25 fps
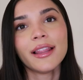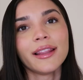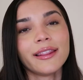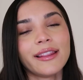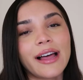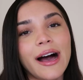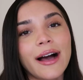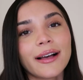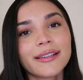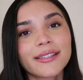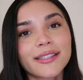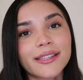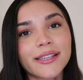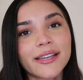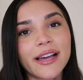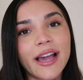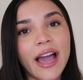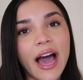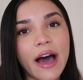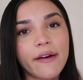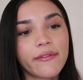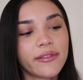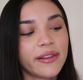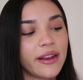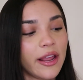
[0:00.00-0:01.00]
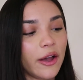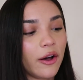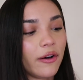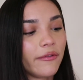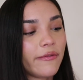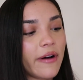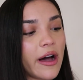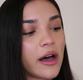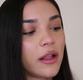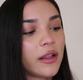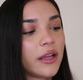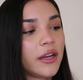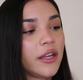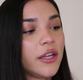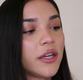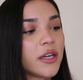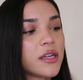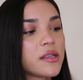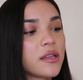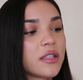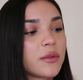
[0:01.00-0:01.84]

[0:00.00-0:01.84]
Lastly, I have a nail file in here.